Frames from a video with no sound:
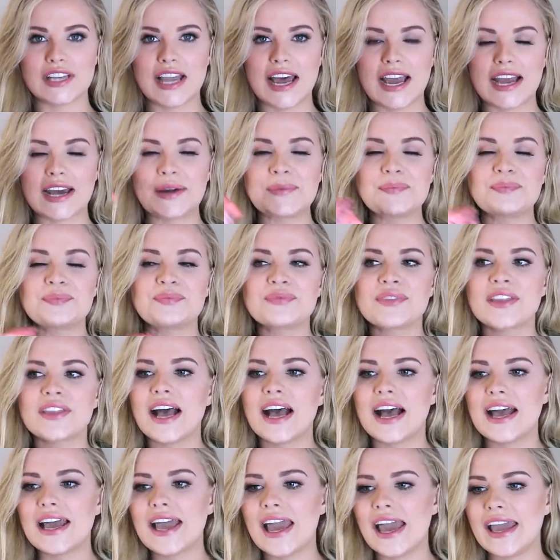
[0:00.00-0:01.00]
Like,
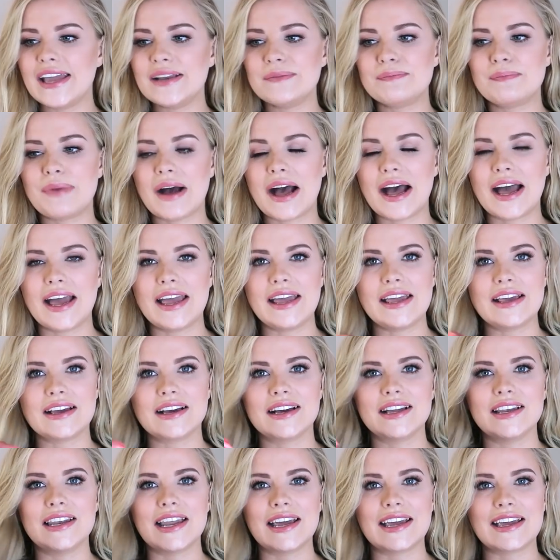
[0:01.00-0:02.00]
I hate buying
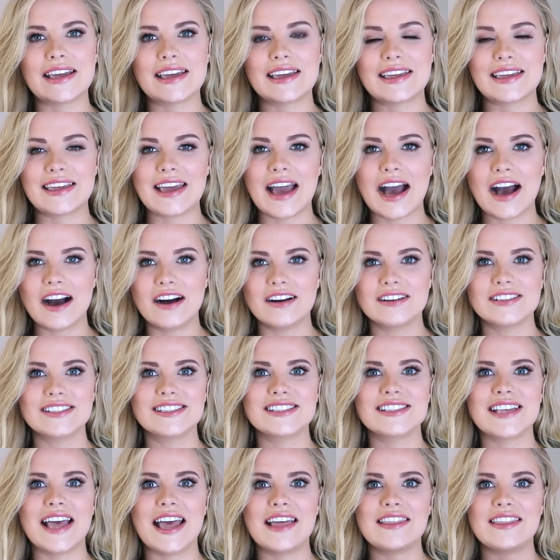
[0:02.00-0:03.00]
like
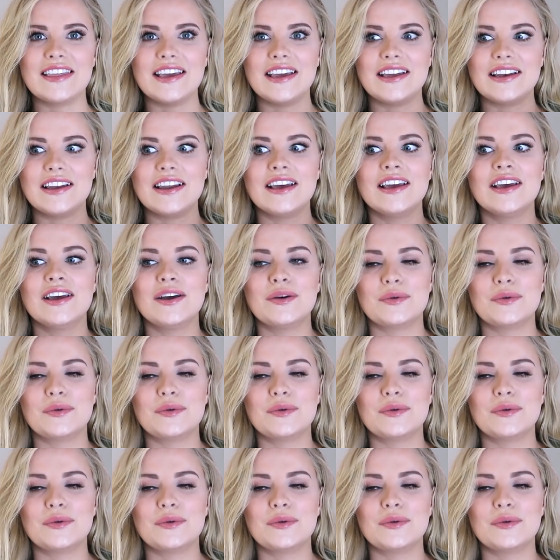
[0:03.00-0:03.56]
gowns and then